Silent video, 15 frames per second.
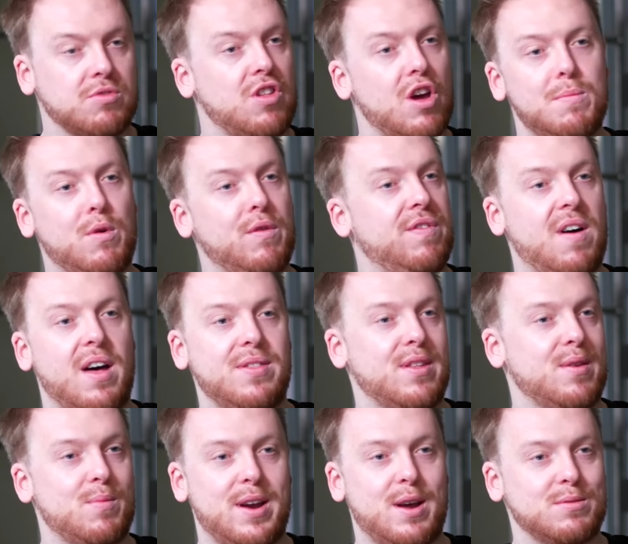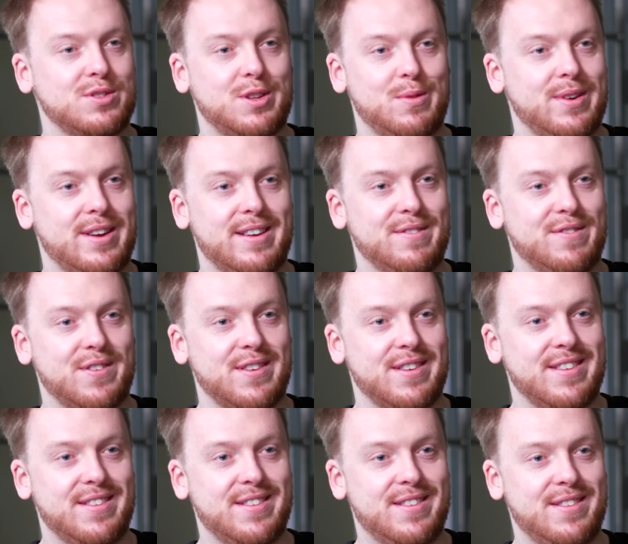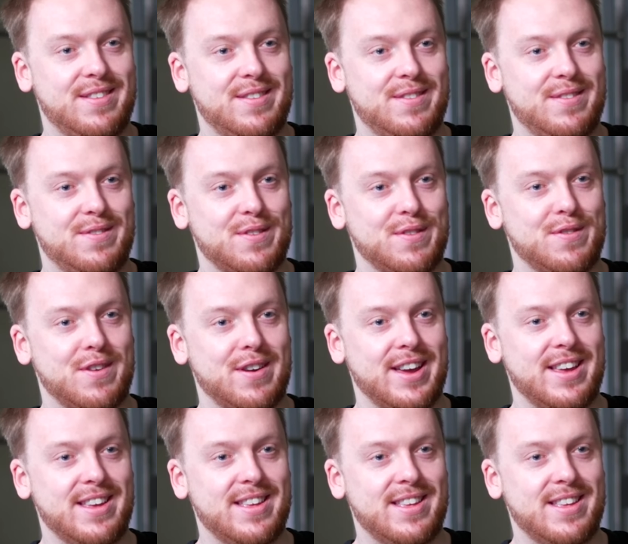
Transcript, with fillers: was no more fun than when I was doing it for for free.